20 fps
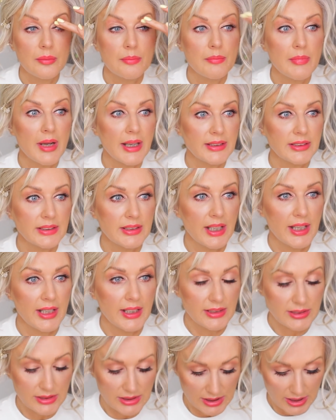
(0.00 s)

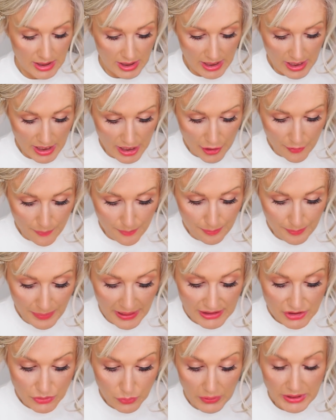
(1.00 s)
magnet
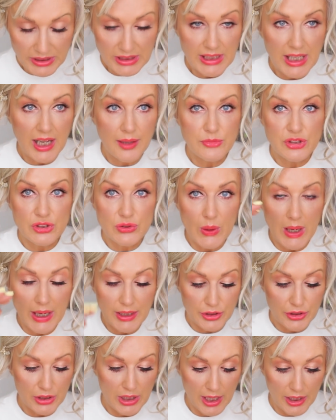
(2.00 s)
but when it comes to
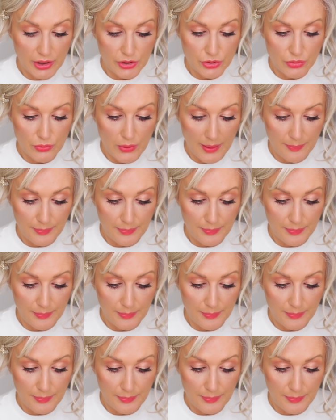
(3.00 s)
actual